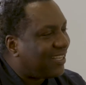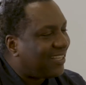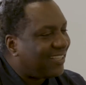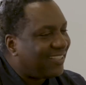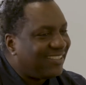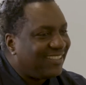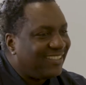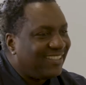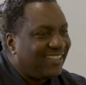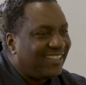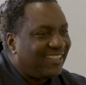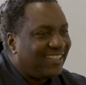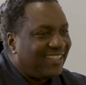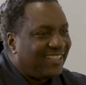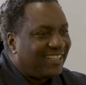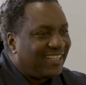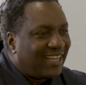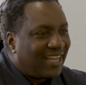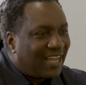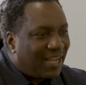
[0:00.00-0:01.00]
that
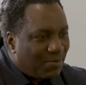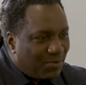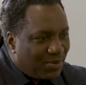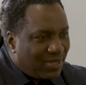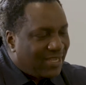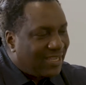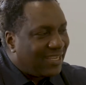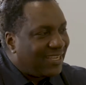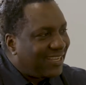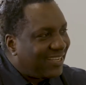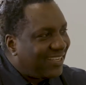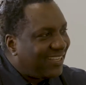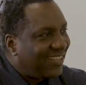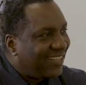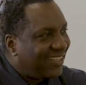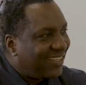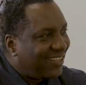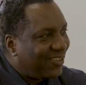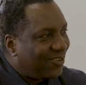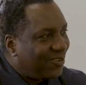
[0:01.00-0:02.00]
I'm
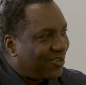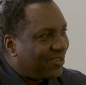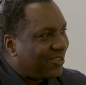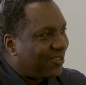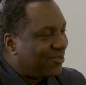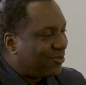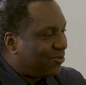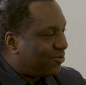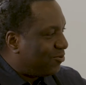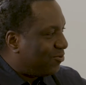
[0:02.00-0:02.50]
here, God,